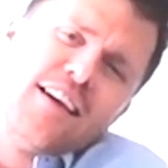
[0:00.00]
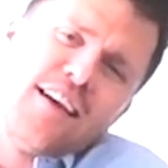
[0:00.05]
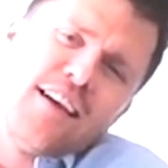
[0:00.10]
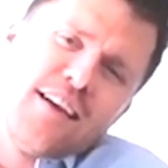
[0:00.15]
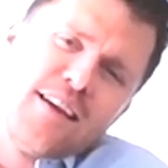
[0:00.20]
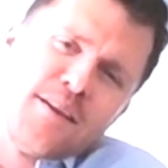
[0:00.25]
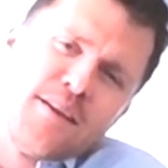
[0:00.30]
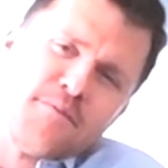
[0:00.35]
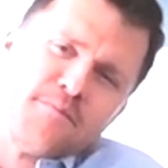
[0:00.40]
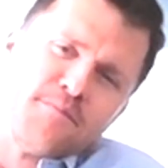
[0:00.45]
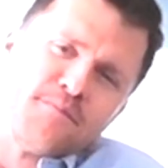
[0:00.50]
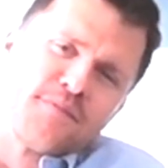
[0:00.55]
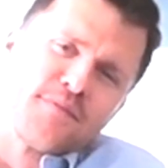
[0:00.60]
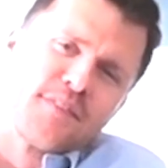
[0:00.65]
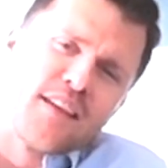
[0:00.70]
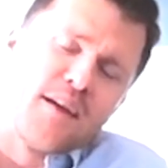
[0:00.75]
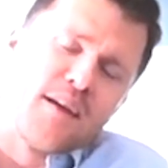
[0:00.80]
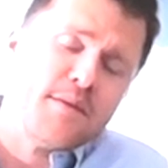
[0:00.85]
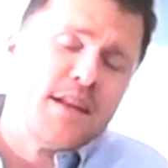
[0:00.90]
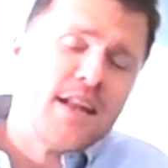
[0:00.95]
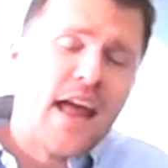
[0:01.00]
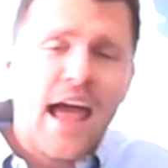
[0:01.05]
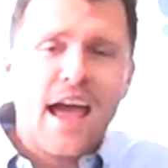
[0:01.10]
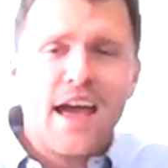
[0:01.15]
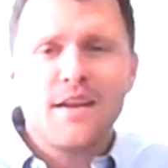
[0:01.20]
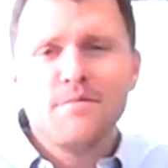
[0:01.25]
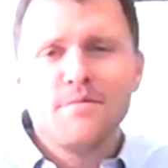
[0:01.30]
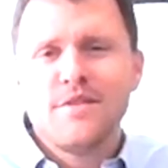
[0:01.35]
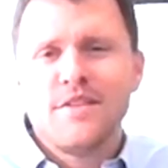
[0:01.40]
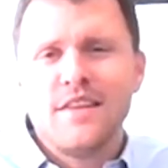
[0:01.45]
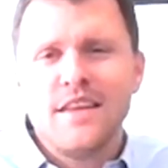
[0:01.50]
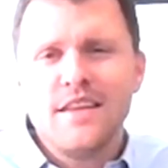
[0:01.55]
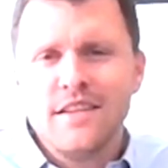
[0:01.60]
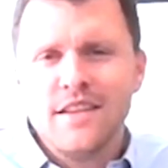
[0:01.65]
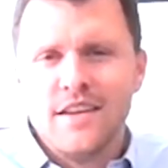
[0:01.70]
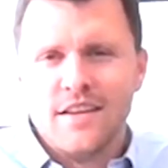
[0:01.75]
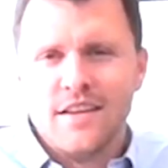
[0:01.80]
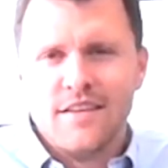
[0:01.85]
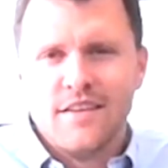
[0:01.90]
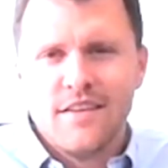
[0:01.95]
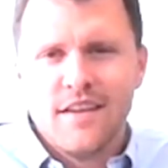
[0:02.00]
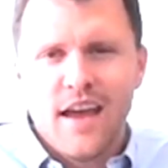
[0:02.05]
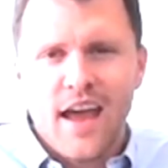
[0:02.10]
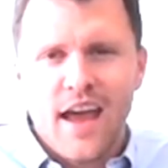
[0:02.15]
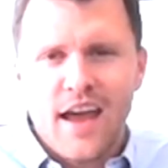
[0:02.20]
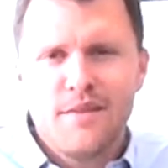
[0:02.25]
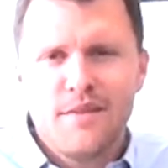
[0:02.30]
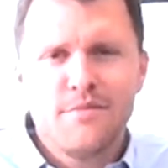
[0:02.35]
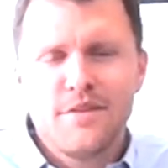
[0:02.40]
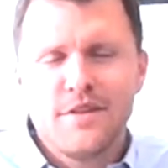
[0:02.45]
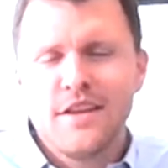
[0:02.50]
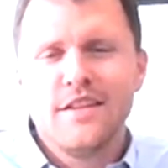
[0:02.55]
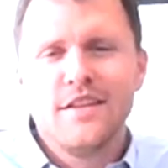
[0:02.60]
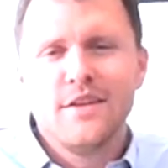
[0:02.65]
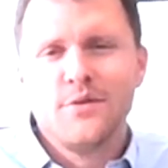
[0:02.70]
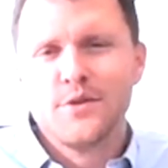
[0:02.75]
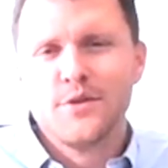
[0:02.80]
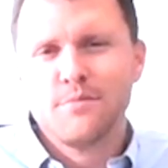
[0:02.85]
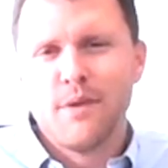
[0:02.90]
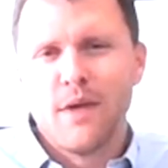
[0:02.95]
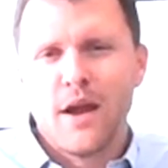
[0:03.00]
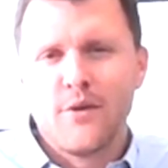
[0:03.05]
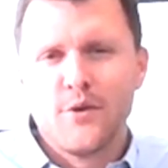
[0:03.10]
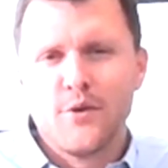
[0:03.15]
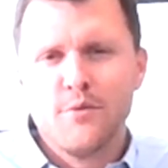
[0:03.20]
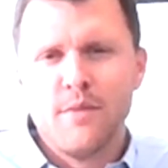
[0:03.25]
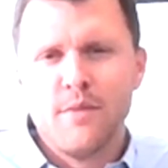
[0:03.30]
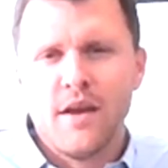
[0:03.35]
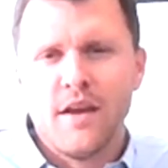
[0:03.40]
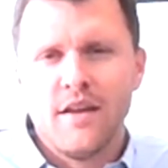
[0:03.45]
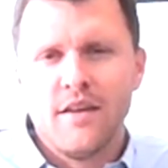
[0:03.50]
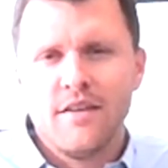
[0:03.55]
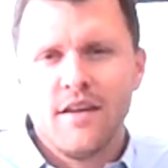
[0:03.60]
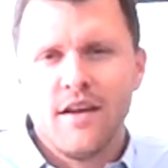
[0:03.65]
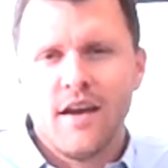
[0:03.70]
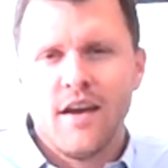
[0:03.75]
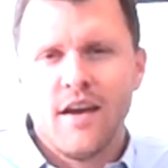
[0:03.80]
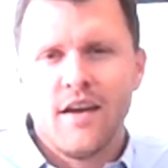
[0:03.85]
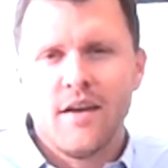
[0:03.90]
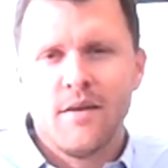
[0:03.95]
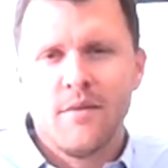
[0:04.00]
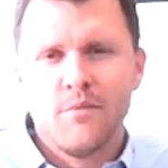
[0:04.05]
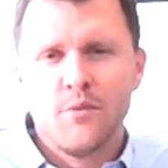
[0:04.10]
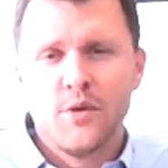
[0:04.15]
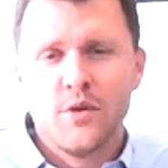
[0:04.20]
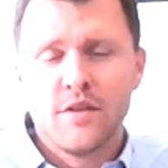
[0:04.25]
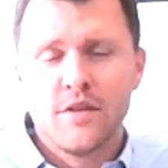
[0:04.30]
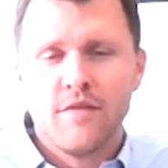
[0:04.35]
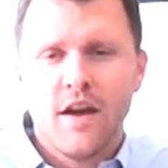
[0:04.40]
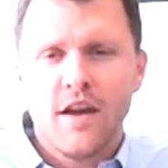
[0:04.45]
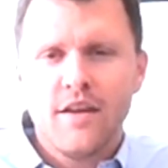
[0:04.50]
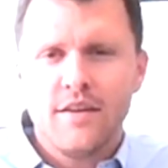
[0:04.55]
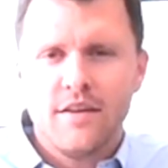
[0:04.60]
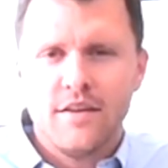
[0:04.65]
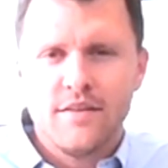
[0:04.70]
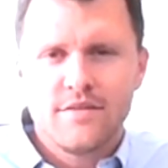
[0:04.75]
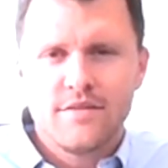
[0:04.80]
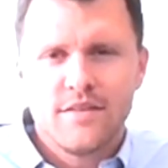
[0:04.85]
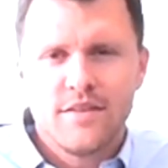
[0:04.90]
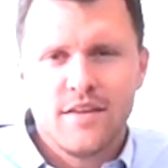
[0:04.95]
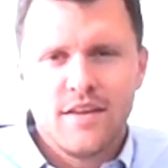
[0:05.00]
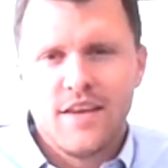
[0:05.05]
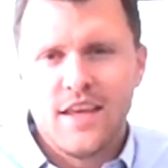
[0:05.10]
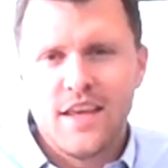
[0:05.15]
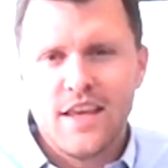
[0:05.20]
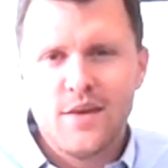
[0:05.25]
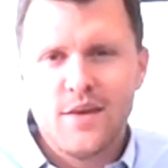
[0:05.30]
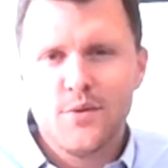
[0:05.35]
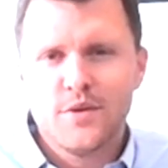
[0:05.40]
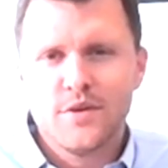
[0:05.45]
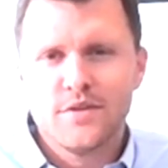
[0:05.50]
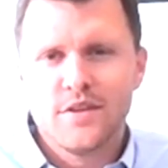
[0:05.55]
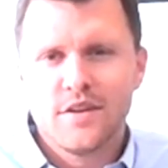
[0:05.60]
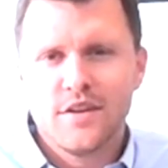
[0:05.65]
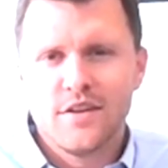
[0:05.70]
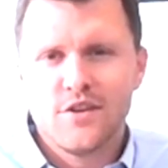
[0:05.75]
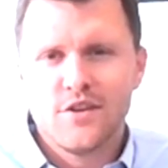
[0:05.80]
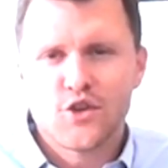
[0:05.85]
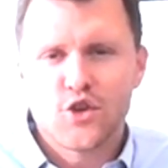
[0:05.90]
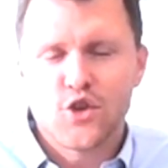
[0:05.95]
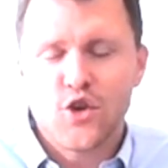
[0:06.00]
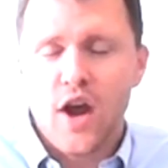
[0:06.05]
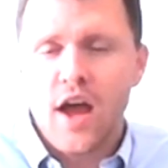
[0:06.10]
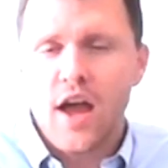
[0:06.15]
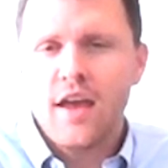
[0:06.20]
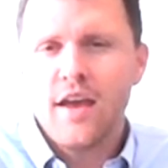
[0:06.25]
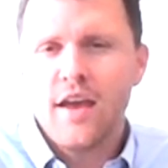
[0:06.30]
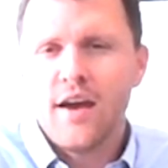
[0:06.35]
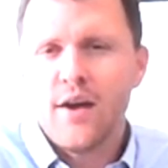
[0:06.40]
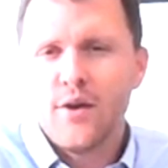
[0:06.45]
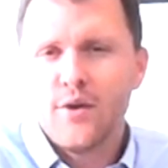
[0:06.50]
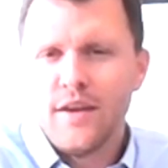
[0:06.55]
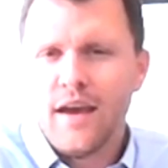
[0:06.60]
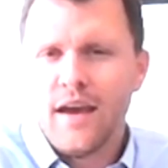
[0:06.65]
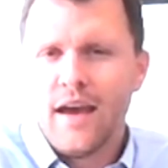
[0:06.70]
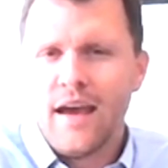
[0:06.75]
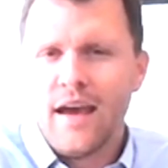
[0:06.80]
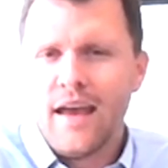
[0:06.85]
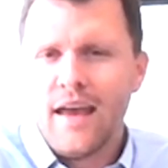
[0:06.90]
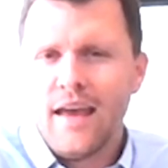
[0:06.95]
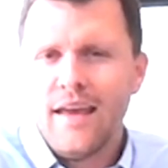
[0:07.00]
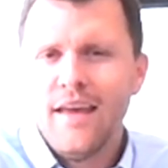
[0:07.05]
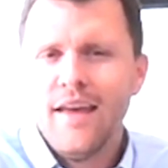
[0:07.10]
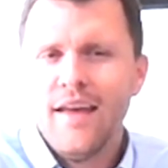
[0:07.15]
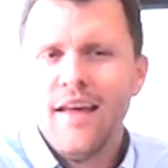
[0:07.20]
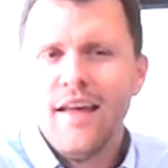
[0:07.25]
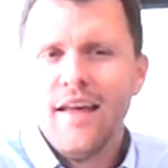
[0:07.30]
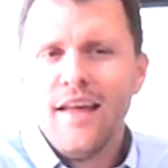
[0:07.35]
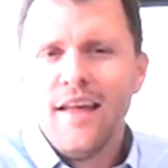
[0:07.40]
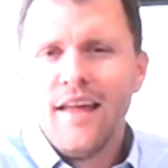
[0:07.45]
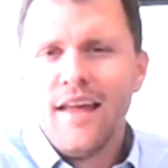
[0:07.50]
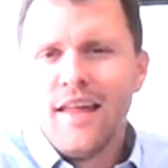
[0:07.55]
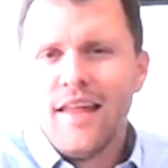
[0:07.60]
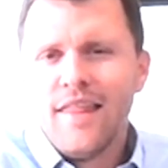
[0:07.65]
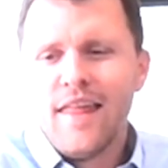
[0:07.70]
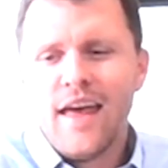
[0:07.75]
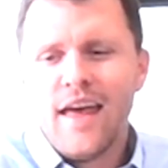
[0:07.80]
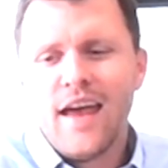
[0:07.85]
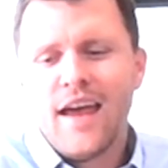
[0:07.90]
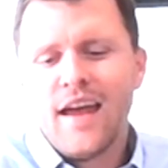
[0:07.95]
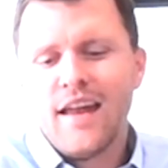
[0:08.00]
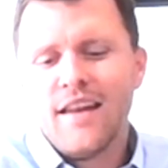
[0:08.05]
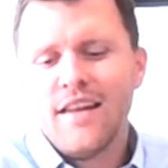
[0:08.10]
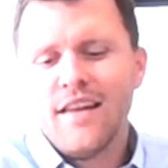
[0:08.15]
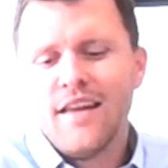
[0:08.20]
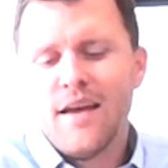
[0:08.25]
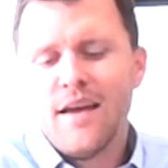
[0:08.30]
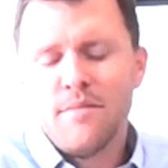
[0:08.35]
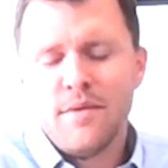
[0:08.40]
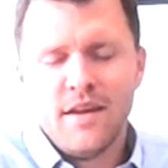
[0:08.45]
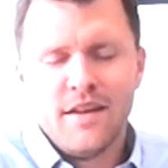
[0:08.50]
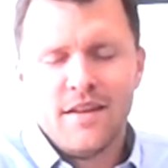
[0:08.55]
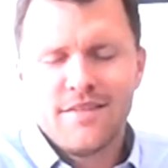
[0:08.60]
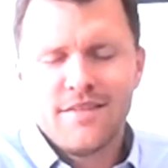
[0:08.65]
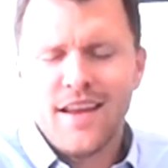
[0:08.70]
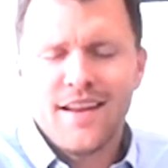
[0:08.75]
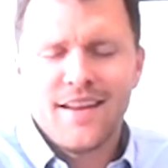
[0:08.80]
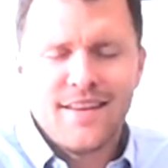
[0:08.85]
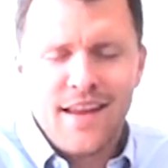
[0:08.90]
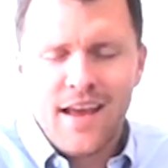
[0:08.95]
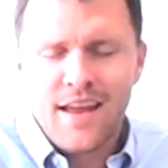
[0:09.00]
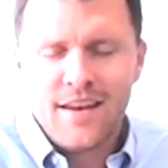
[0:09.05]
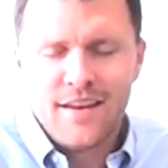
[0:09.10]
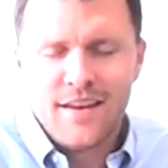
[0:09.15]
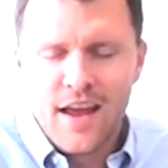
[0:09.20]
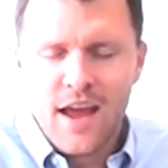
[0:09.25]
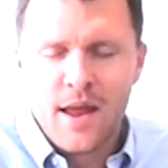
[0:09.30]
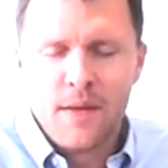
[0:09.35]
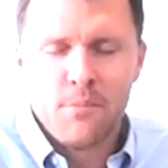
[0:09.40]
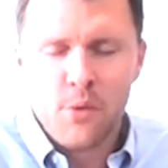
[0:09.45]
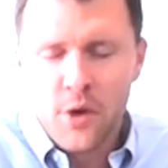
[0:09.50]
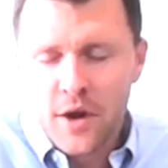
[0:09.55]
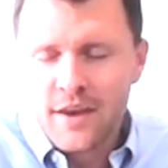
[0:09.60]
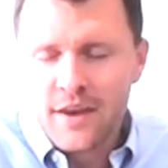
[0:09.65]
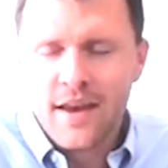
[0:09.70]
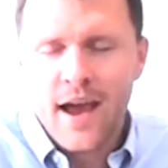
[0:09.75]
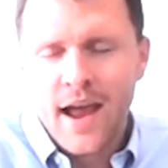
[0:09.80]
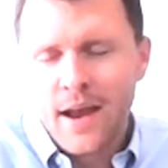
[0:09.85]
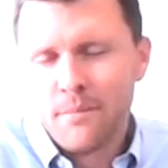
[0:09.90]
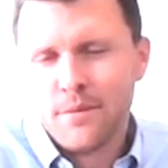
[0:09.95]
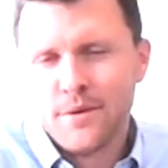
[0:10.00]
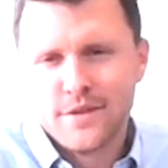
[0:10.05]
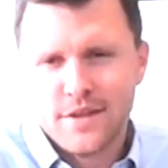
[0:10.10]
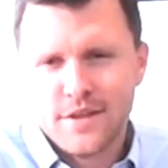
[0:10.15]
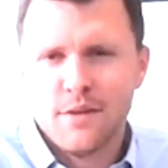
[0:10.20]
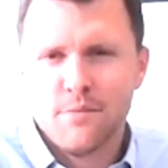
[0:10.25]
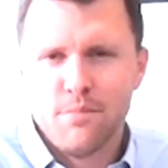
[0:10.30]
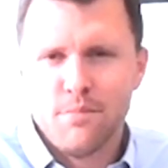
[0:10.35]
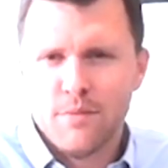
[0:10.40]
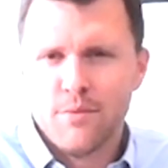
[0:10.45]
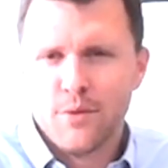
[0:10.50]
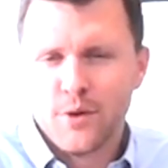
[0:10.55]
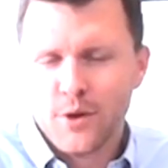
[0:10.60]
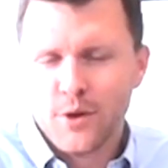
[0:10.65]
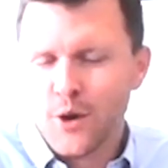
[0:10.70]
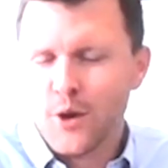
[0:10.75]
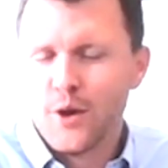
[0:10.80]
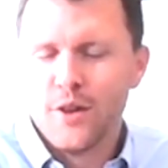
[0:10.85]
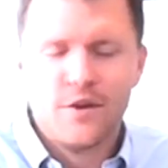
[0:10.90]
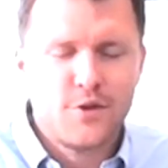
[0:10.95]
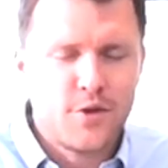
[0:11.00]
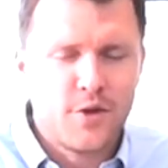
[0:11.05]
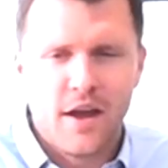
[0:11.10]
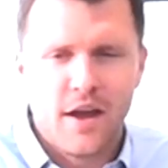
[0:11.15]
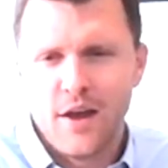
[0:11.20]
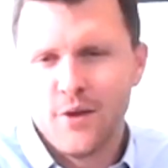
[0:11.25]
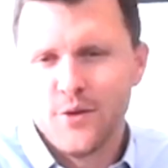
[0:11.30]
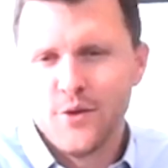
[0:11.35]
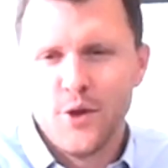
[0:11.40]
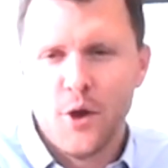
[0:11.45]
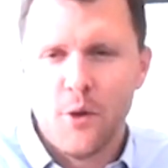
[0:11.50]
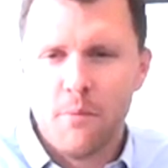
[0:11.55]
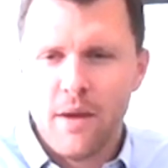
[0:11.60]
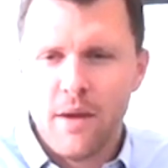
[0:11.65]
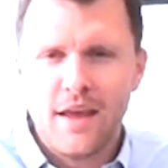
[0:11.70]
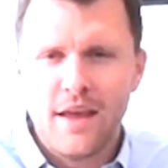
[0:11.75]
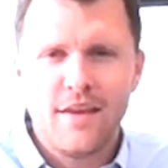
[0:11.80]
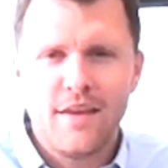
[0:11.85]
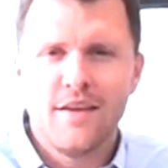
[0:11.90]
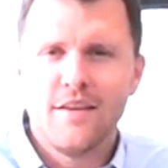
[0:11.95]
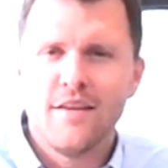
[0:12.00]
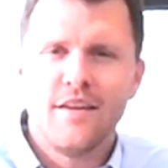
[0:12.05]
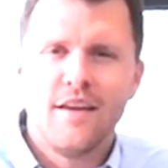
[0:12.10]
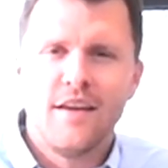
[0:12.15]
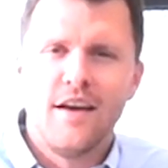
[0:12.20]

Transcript: Adam Thielen was my roommate with the Vikings. He was a tryout guy that, it's like 99.9% of people go to the tryout and don't make it.